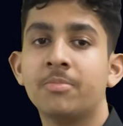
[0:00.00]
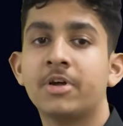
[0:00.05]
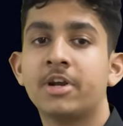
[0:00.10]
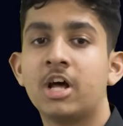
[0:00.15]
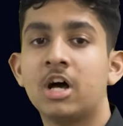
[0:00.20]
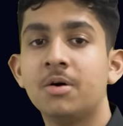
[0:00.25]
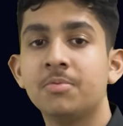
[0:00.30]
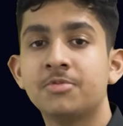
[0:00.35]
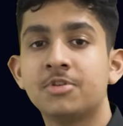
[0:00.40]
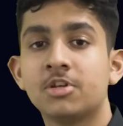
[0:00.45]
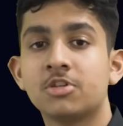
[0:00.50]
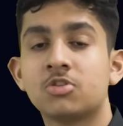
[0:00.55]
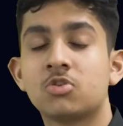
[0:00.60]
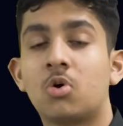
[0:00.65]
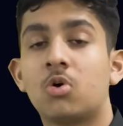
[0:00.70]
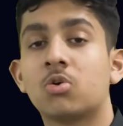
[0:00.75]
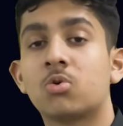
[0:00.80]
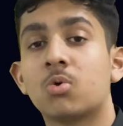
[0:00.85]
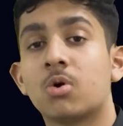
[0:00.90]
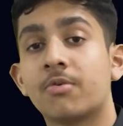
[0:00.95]
that helps us
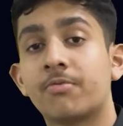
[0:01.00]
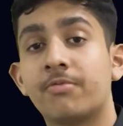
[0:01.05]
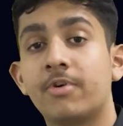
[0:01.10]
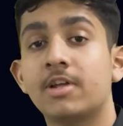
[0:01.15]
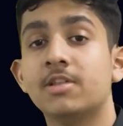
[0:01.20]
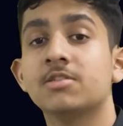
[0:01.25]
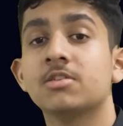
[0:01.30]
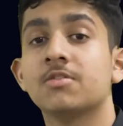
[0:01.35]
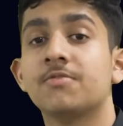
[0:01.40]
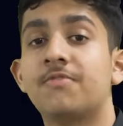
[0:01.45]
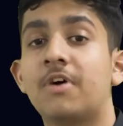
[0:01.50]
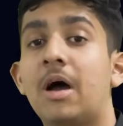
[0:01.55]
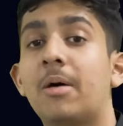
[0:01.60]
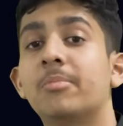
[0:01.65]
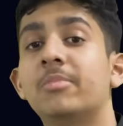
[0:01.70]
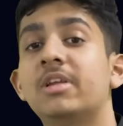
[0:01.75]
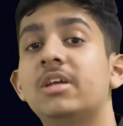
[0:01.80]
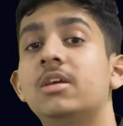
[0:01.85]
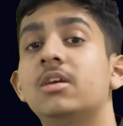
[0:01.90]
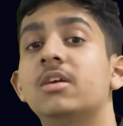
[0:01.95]
talk to our friends and
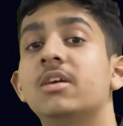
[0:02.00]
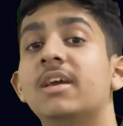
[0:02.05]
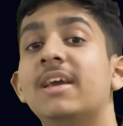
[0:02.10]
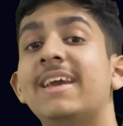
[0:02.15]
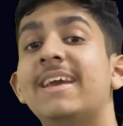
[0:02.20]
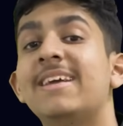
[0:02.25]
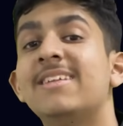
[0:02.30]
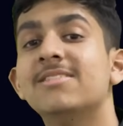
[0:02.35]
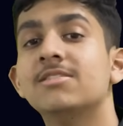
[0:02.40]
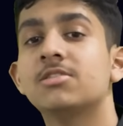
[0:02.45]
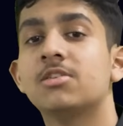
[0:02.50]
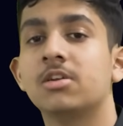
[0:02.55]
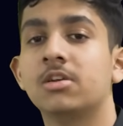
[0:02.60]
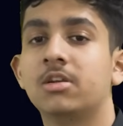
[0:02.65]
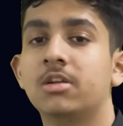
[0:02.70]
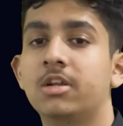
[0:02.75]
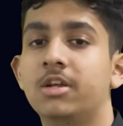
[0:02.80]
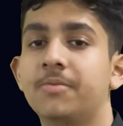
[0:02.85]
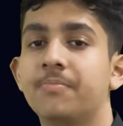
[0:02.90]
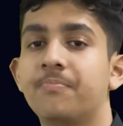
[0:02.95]
family
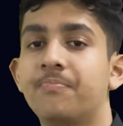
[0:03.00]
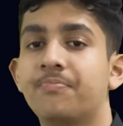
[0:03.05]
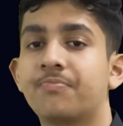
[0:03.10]
instantly.